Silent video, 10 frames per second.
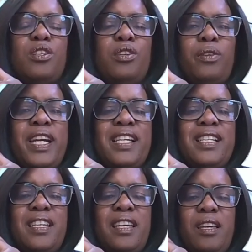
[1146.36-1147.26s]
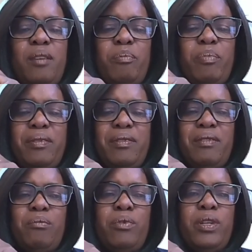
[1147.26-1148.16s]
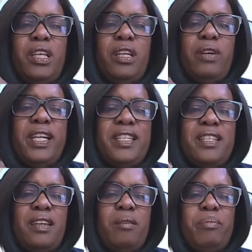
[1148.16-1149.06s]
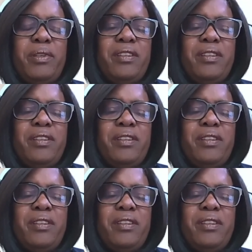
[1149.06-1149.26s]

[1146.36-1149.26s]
a great tip. Really great tip.